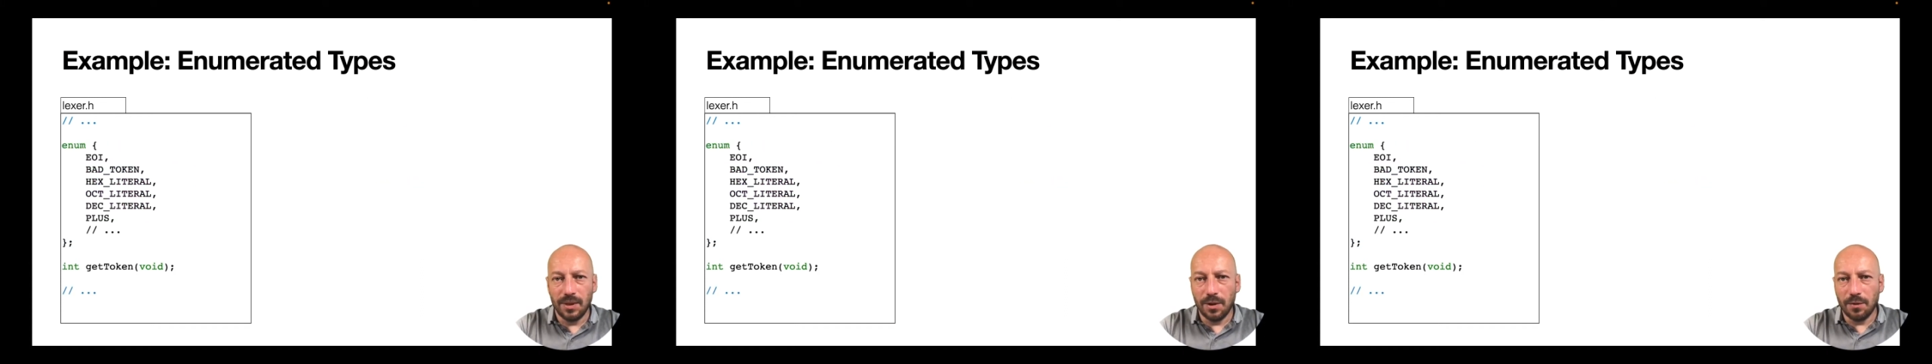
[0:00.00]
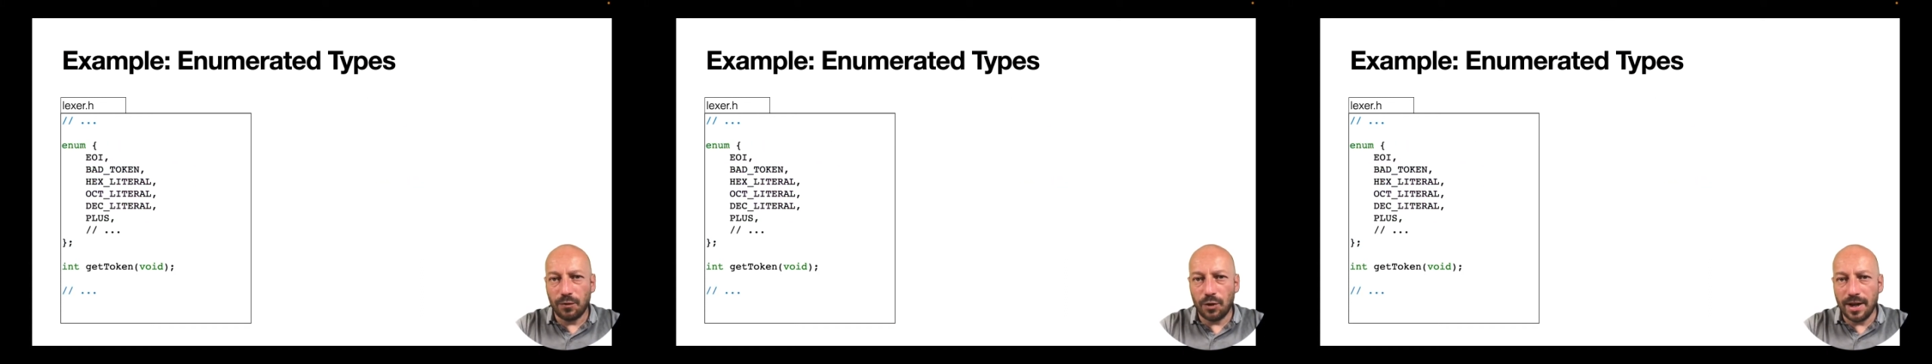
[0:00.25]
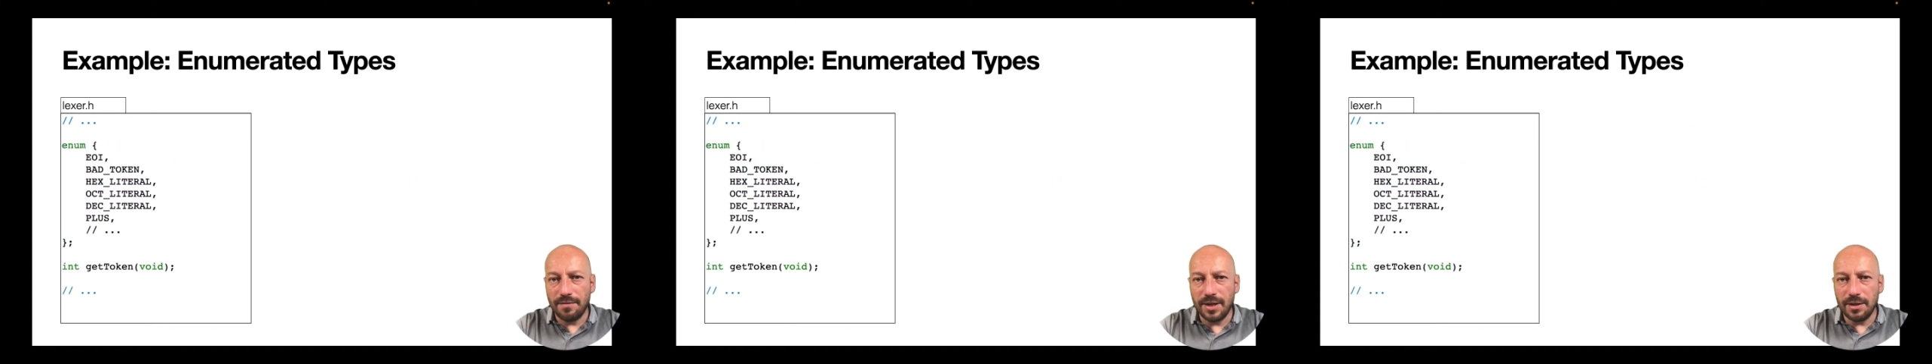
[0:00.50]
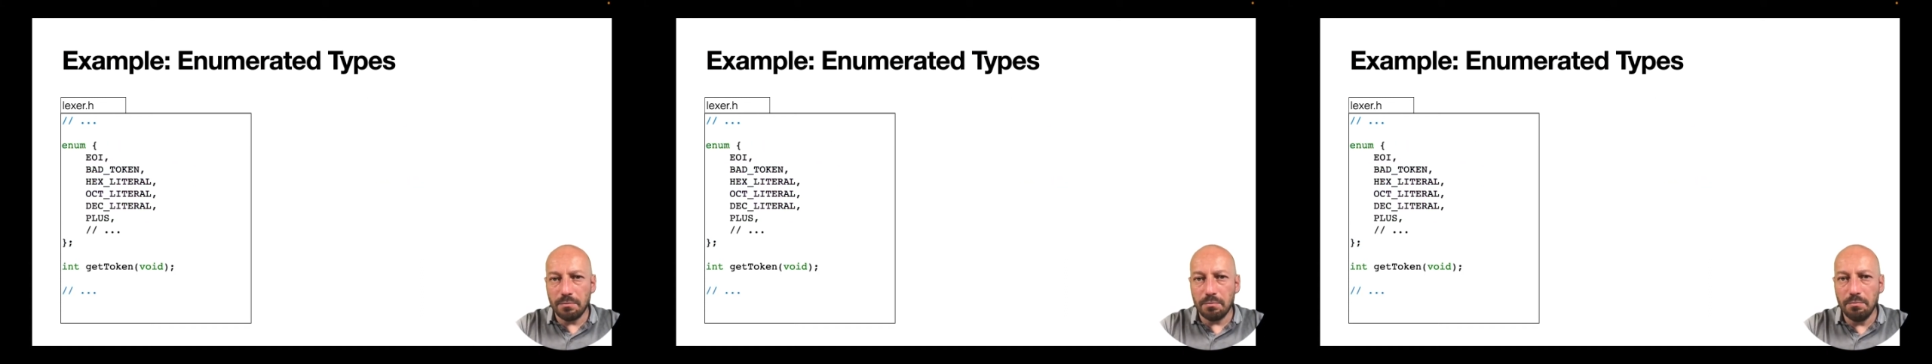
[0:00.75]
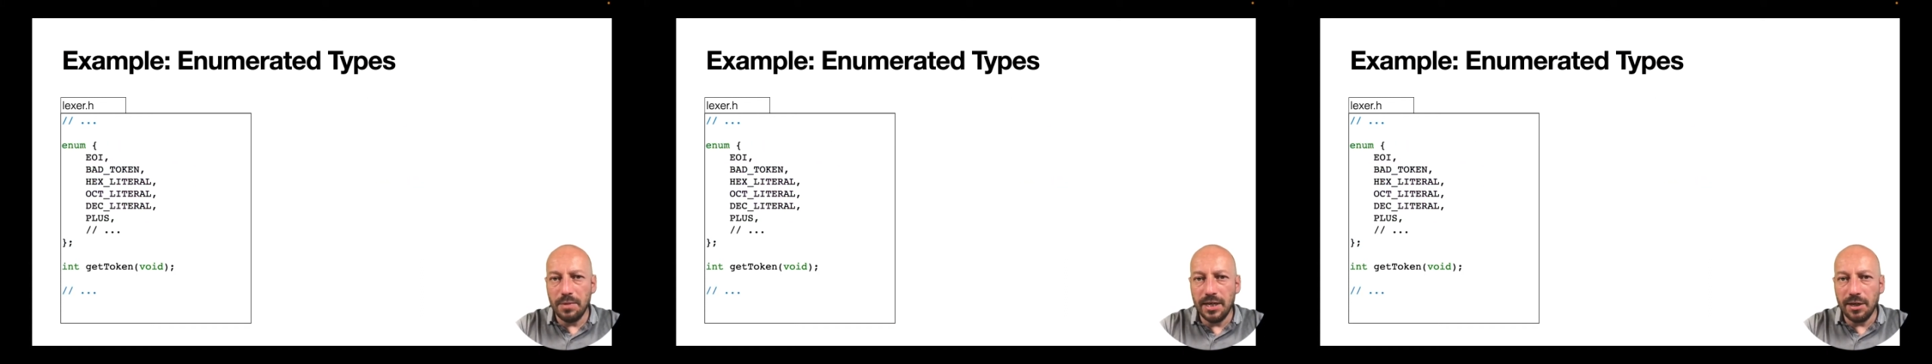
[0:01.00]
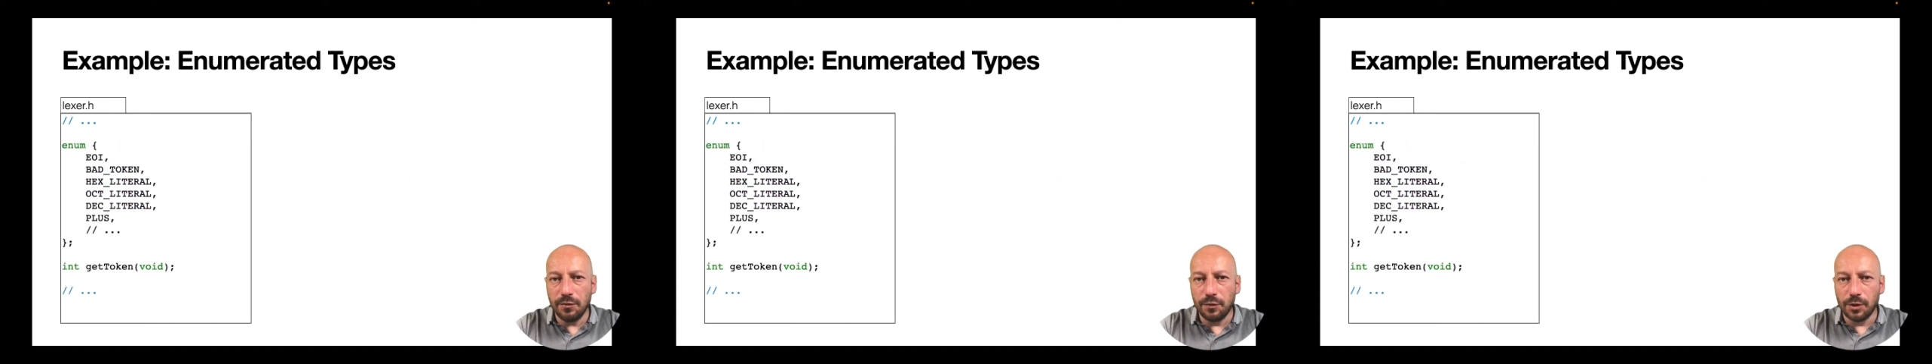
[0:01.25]
For having
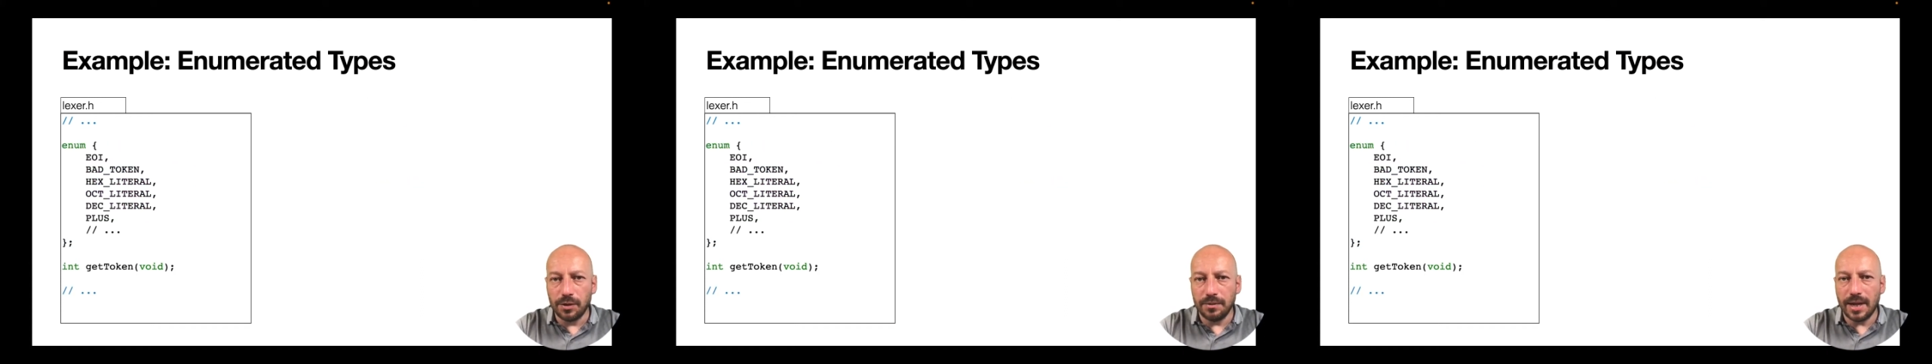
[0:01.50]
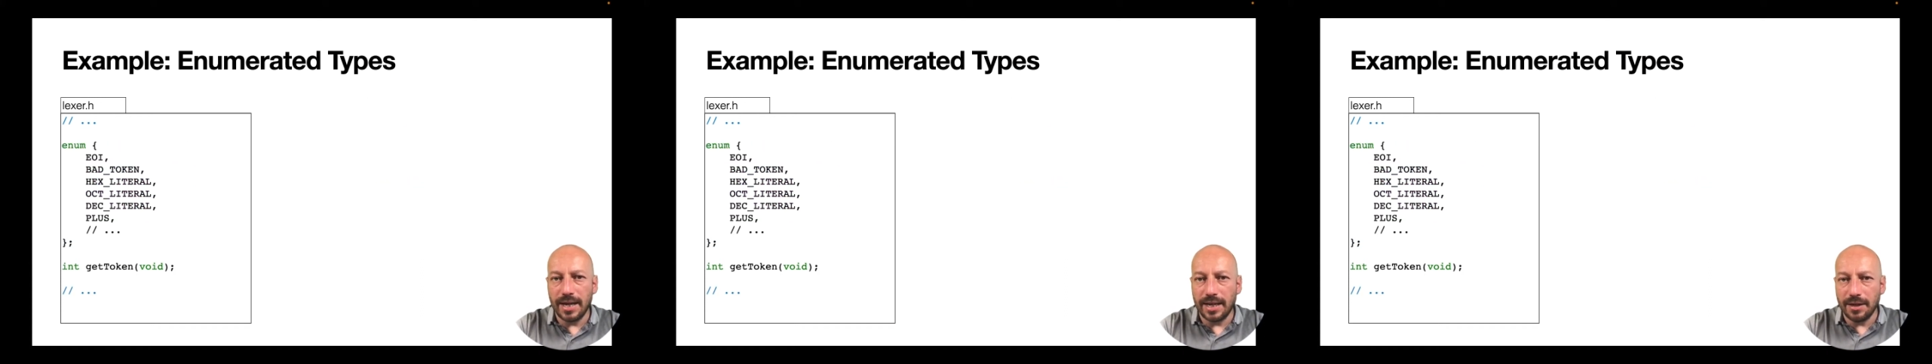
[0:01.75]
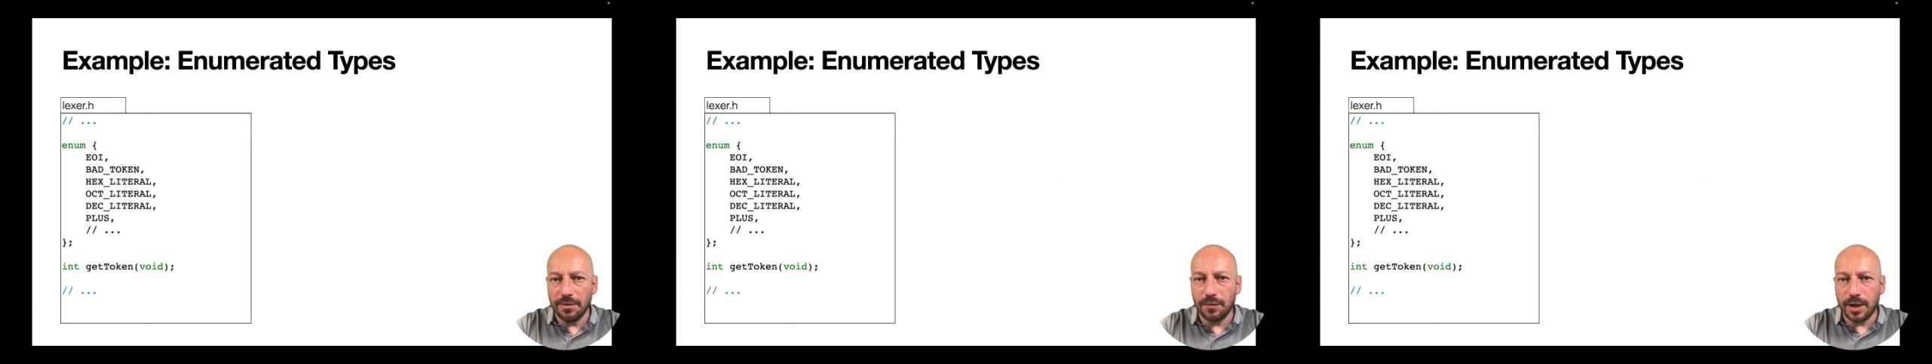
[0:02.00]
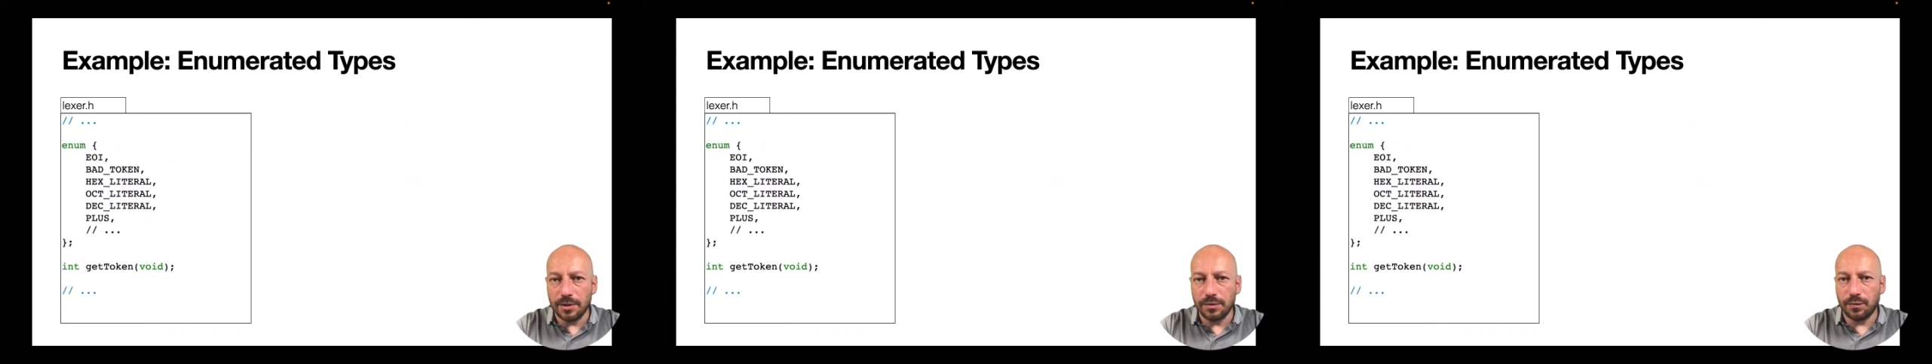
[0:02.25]
meaningful identifiers